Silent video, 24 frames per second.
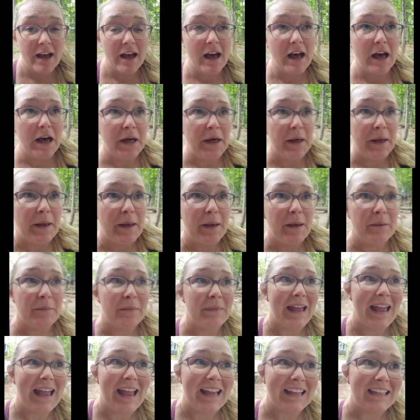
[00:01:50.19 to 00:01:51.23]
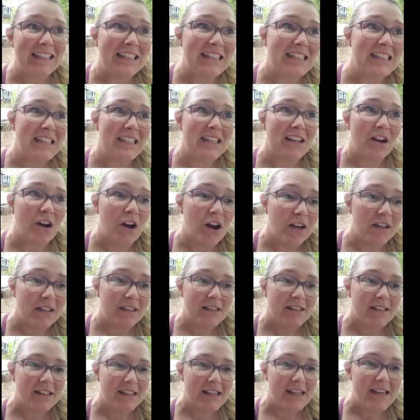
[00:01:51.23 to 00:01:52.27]
And
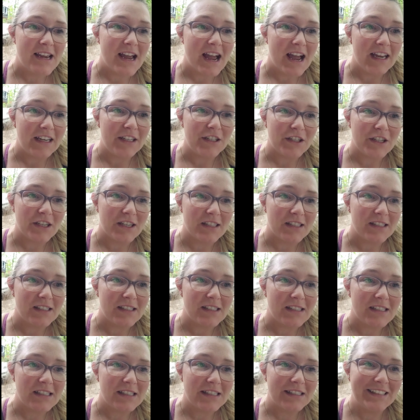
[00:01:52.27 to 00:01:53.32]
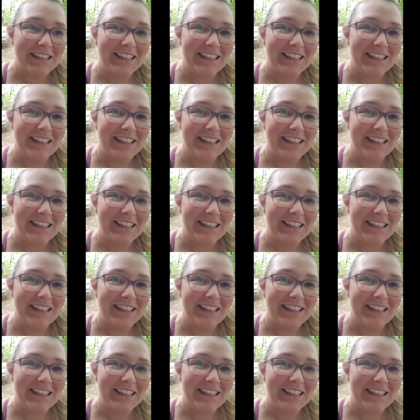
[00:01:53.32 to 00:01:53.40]
honestly, this